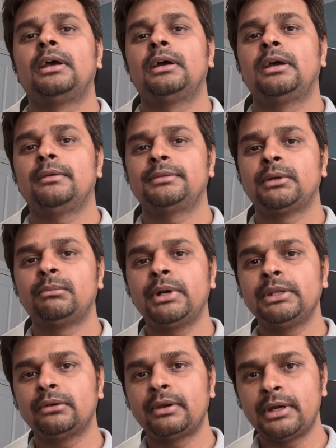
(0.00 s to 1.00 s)
If
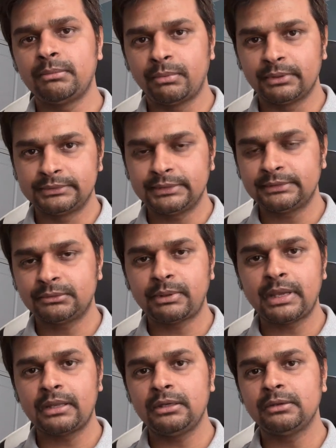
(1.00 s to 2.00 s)
somebody's already possessed by
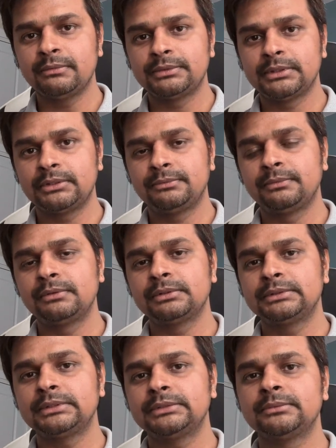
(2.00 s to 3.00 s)
any of such
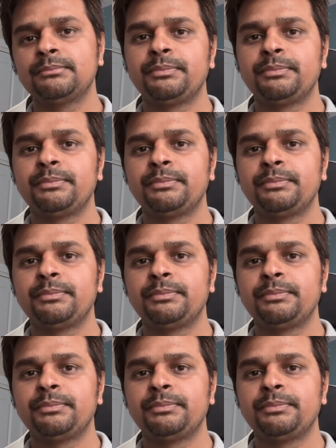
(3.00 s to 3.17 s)
forces,